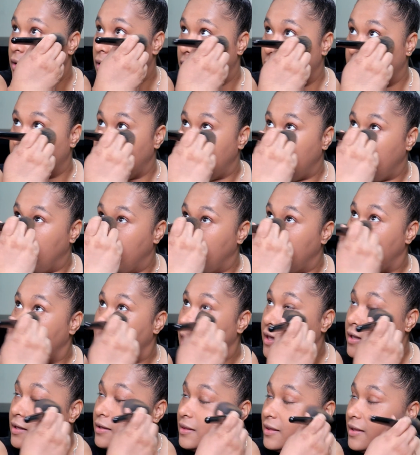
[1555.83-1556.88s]
are that I
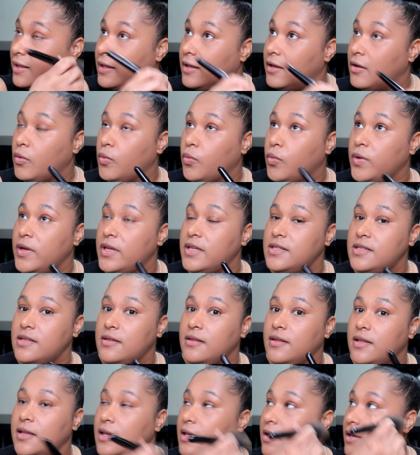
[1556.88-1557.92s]
had, like,
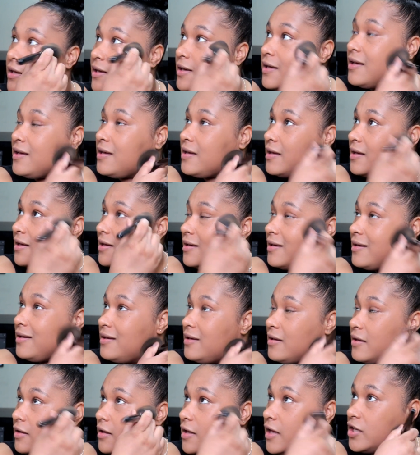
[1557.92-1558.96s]
recently,
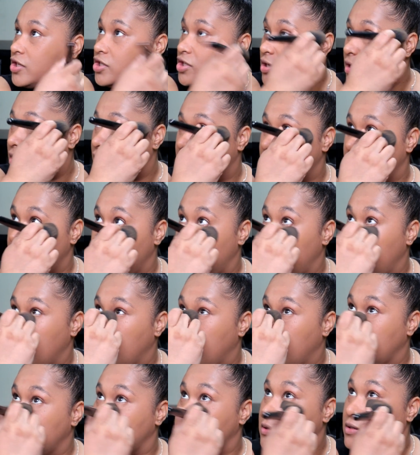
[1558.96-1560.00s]
actually,
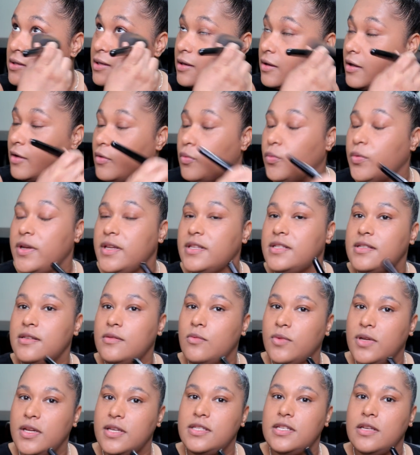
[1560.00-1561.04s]
okay, so recent,
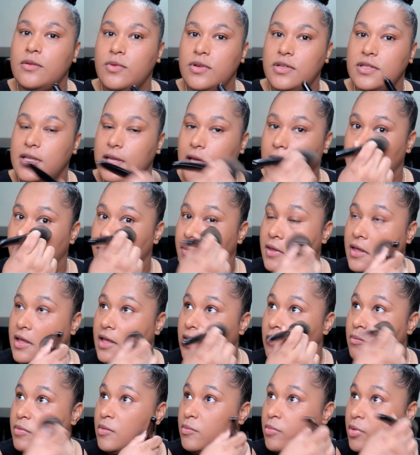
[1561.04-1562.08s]
when I say recent, it
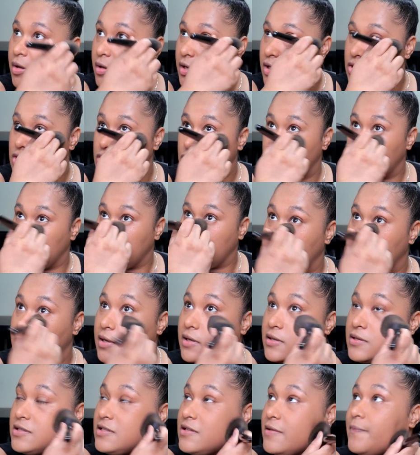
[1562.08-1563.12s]
had been probably 2 or
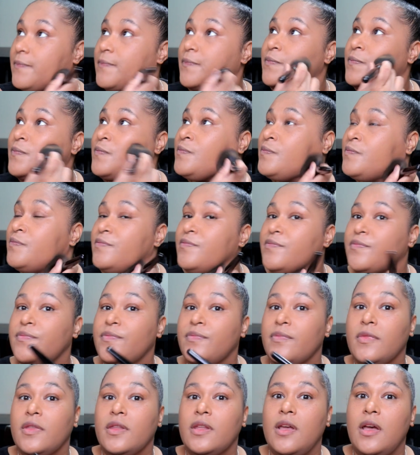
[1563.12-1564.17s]
months.
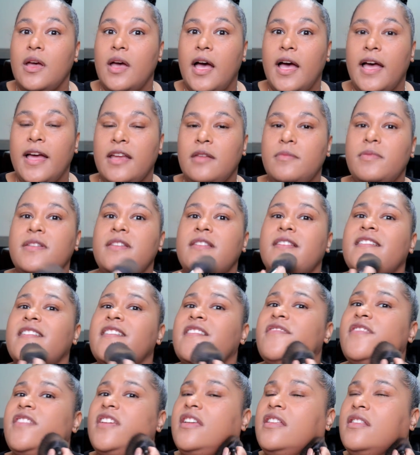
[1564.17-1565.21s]
I had been
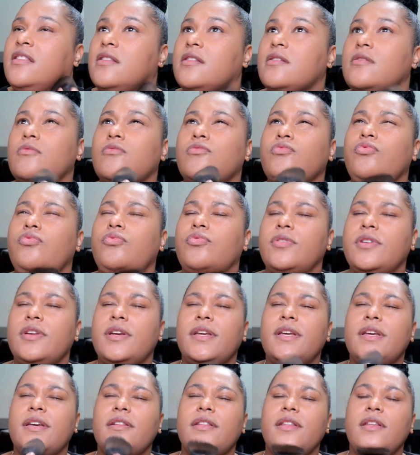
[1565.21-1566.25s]
having
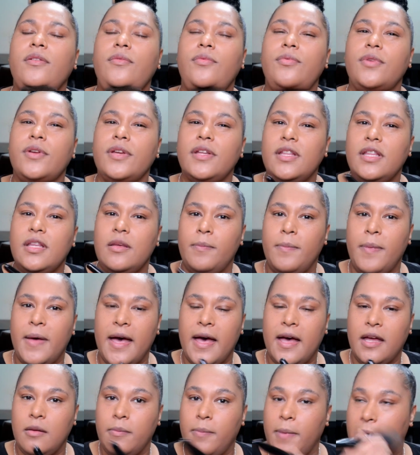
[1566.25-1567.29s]
really
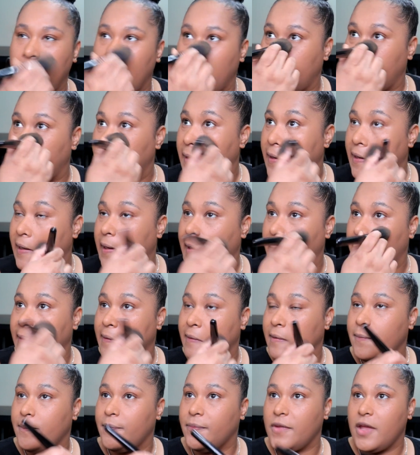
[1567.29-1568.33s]
bad back
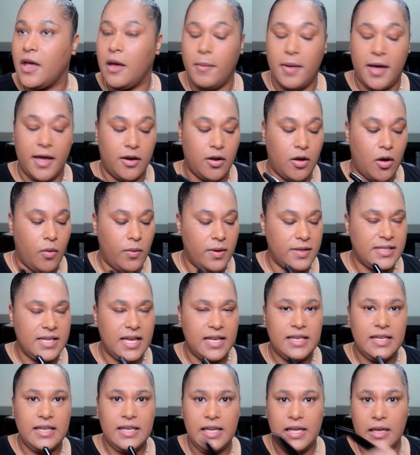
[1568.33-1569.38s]
pain. I'd always
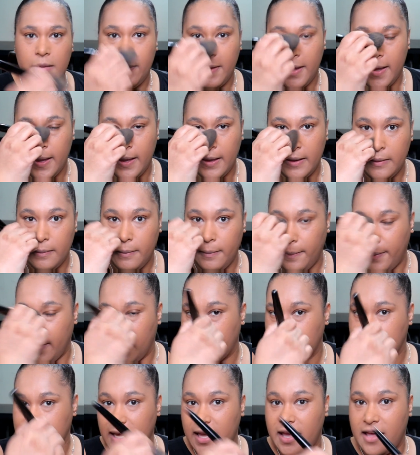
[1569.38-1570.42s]
had knee pain
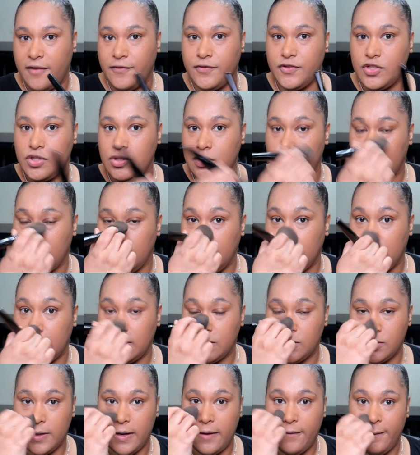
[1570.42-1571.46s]
because I have a knee
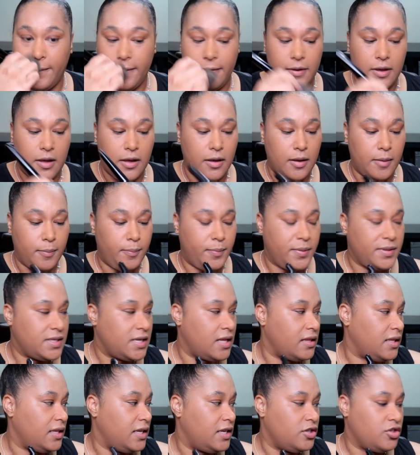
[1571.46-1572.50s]
injury. I have a
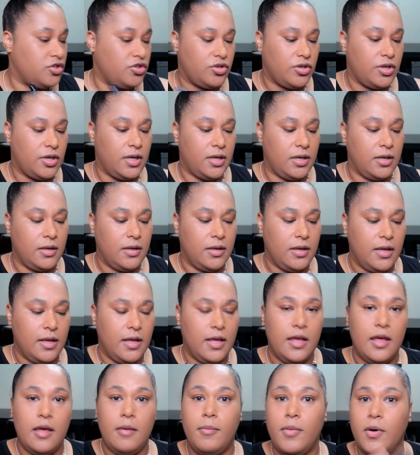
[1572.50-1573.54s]
patella injury
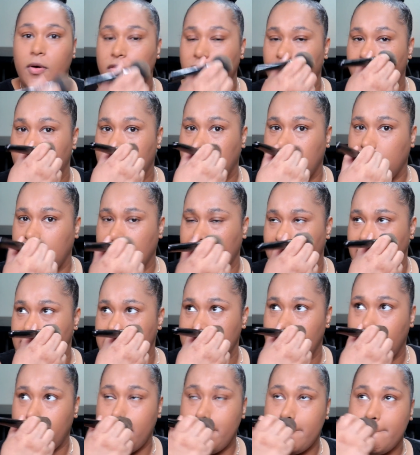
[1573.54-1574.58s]
in both of my
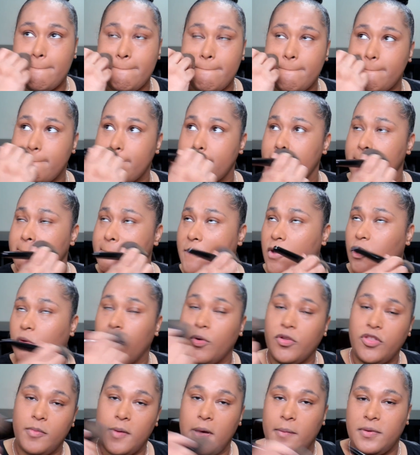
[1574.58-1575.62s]
knees. Or
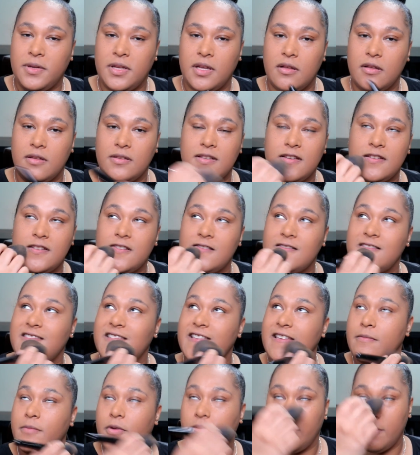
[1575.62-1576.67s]
both of my patellas, I should
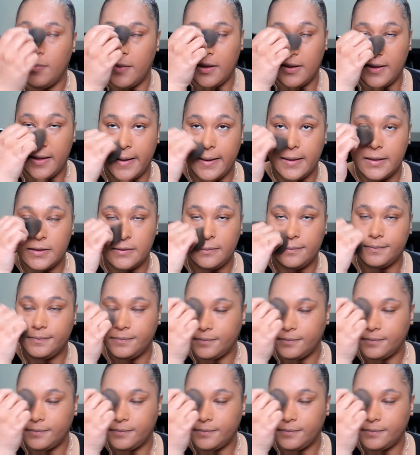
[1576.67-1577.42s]
say, in both of my legs.